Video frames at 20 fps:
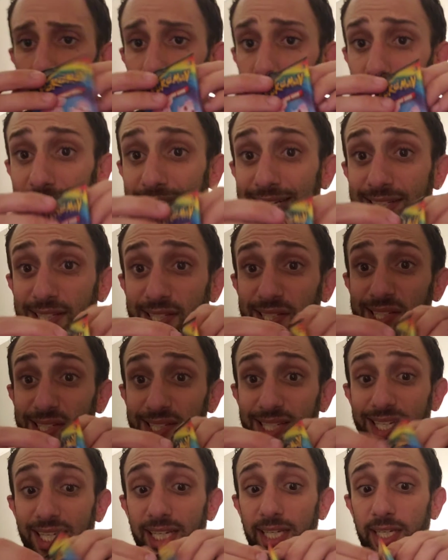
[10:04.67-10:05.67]
Let's
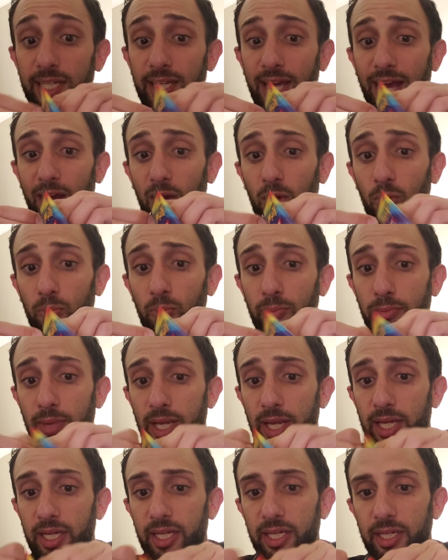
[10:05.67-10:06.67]
see how
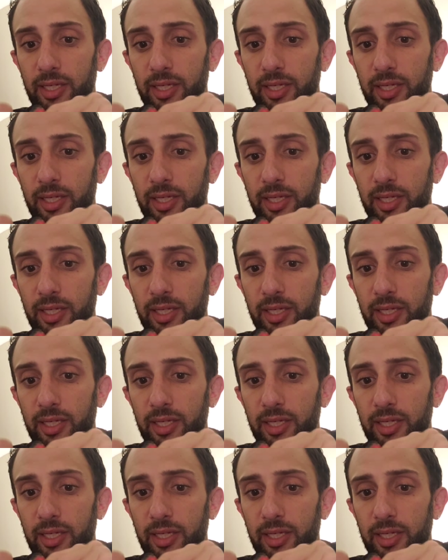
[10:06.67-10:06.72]
many